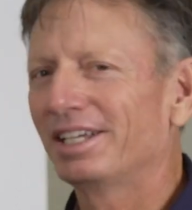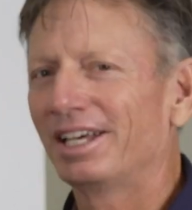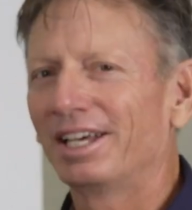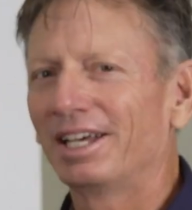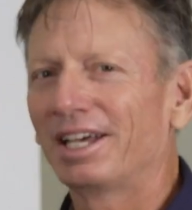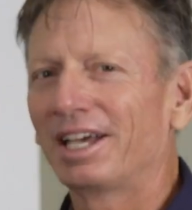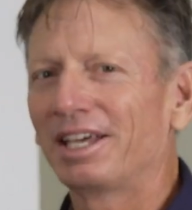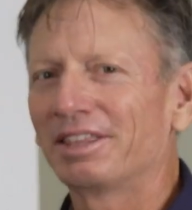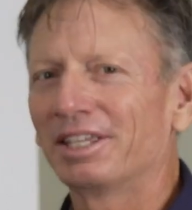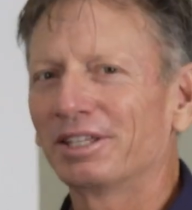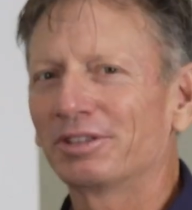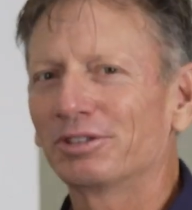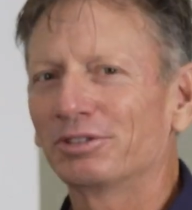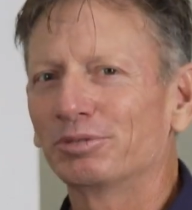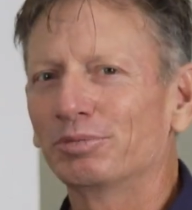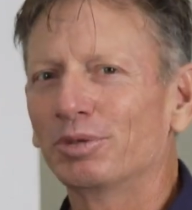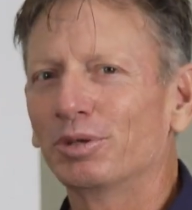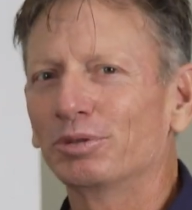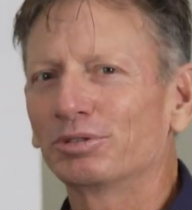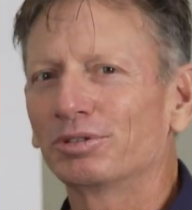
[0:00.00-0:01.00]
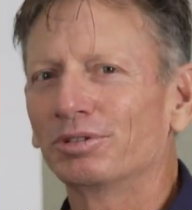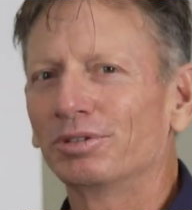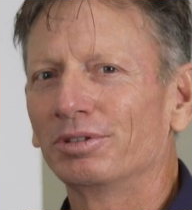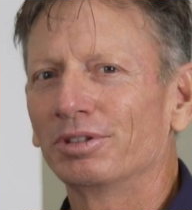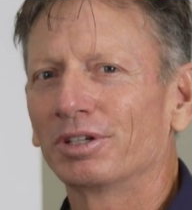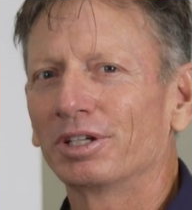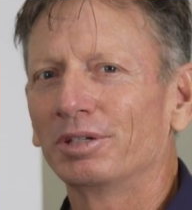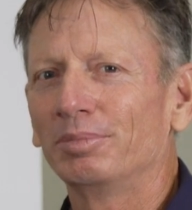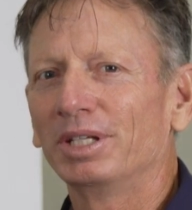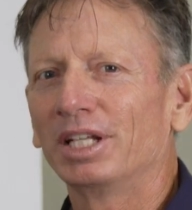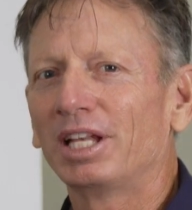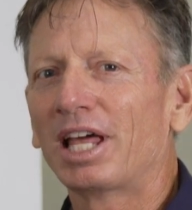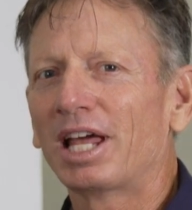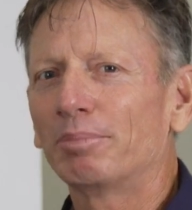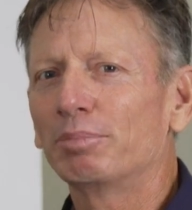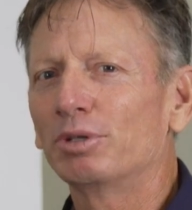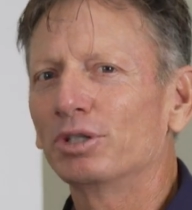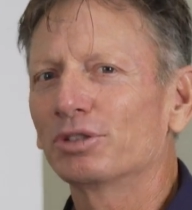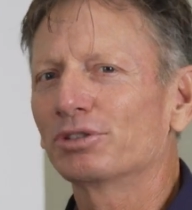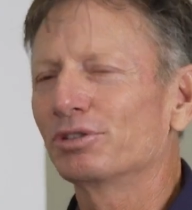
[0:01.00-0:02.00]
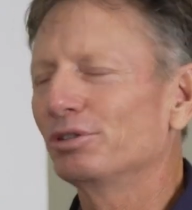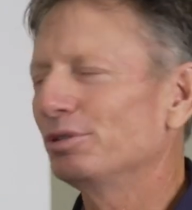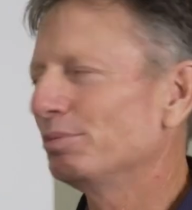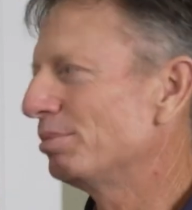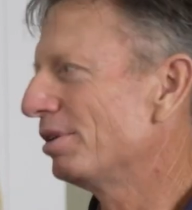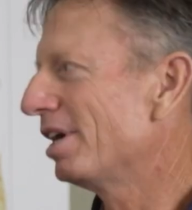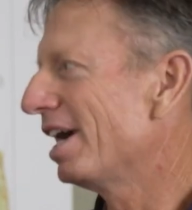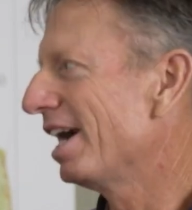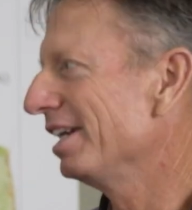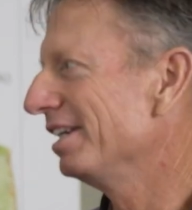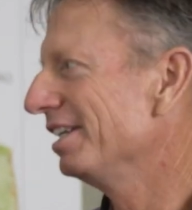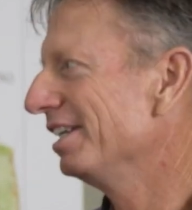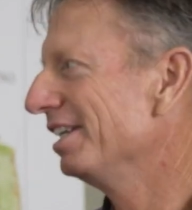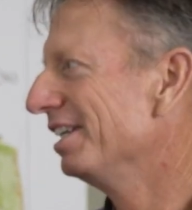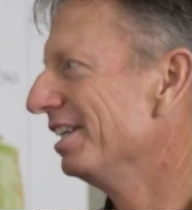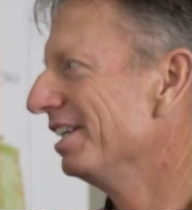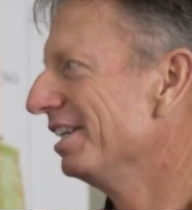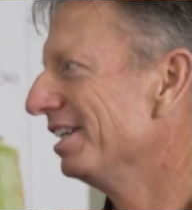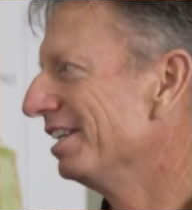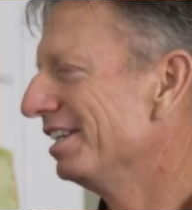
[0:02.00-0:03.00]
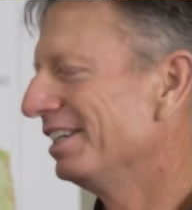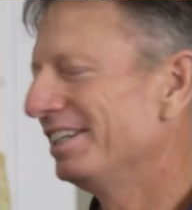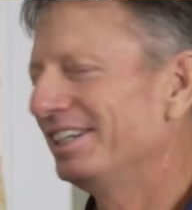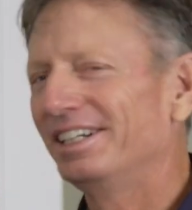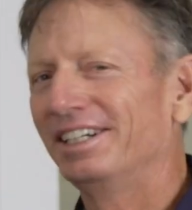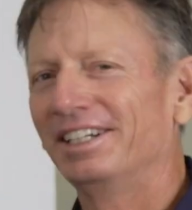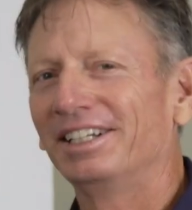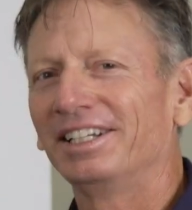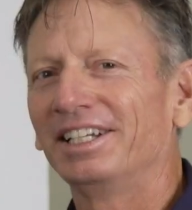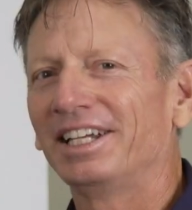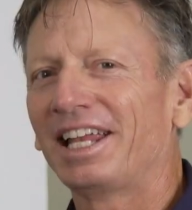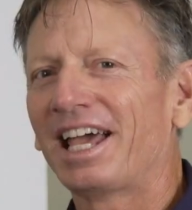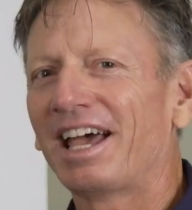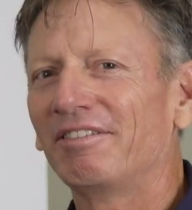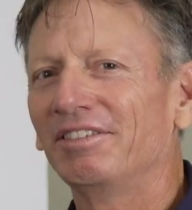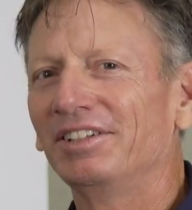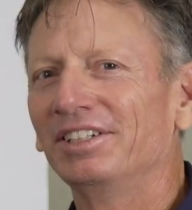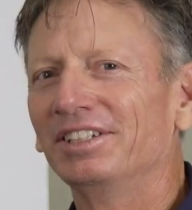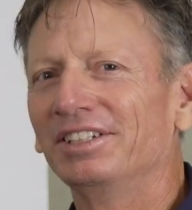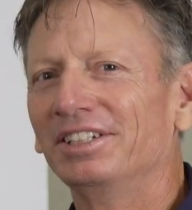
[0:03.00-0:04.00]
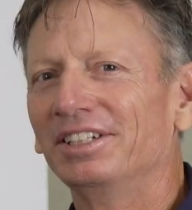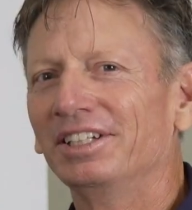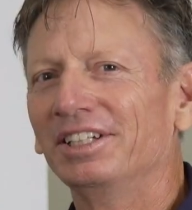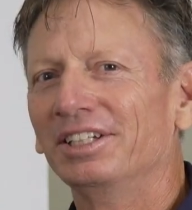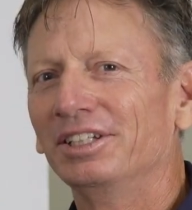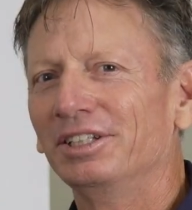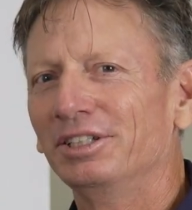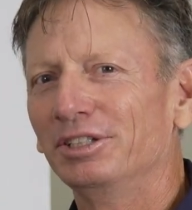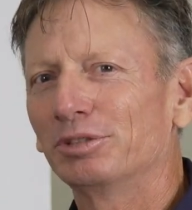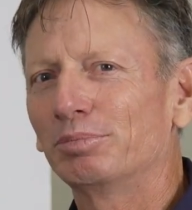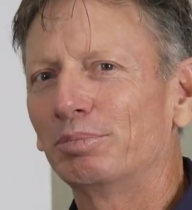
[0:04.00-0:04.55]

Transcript: I think there's going to be a lot of personal pride at having this